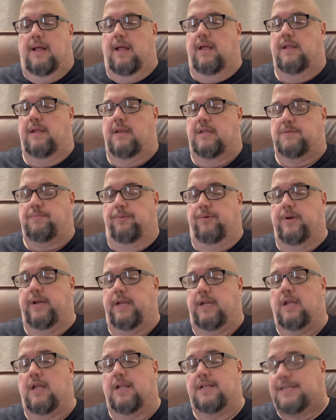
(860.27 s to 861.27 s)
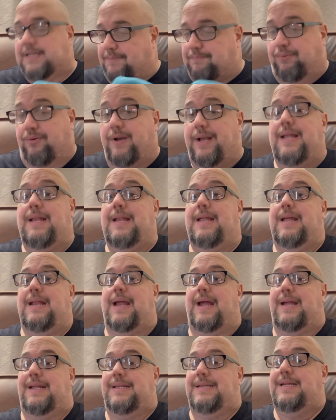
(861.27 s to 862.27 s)
It's a pretty neat
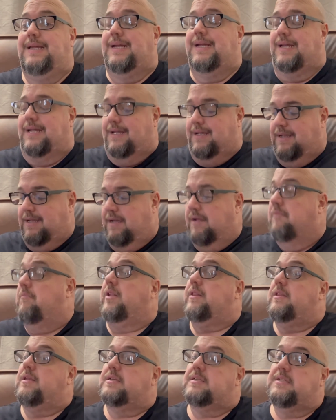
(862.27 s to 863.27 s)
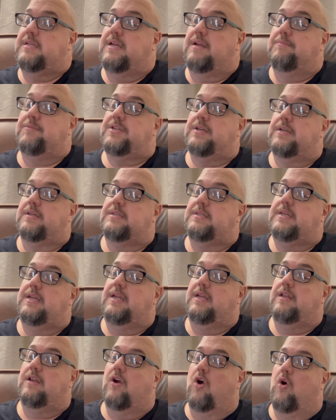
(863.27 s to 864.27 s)
idea, but this is the
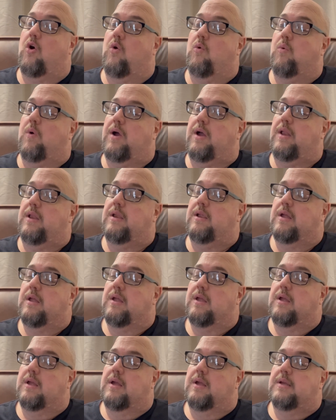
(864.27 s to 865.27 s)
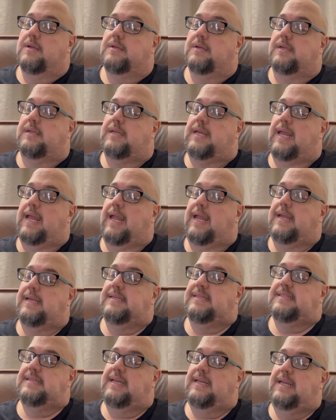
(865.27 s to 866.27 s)

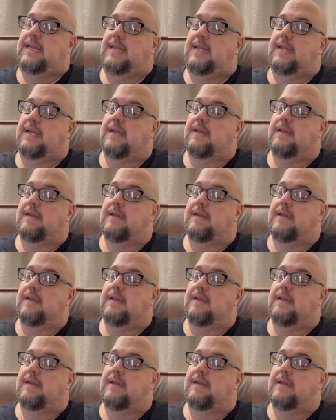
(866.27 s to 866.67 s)
M1601KZ.